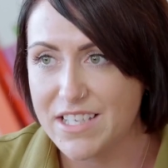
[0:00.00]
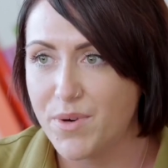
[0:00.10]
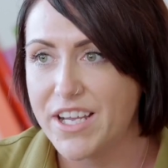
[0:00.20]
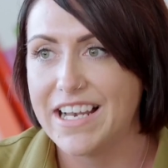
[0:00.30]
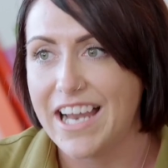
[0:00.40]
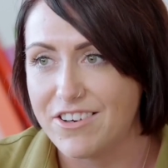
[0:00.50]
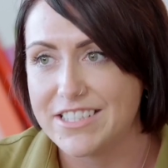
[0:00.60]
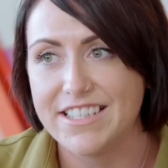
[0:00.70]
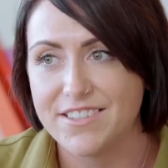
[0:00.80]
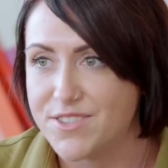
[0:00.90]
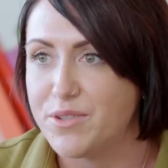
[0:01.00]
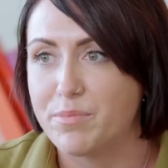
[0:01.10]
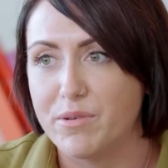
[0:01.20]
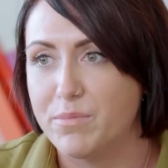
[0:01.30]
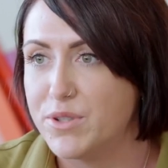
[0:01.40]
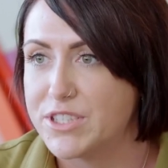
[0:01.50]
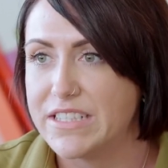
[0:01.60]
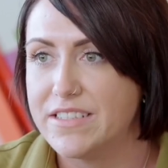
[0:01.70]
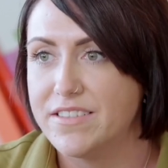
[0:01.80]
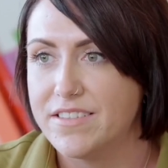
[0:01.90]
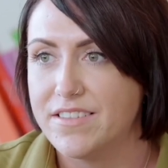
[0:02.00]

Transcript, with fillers: That's why clarity is super important.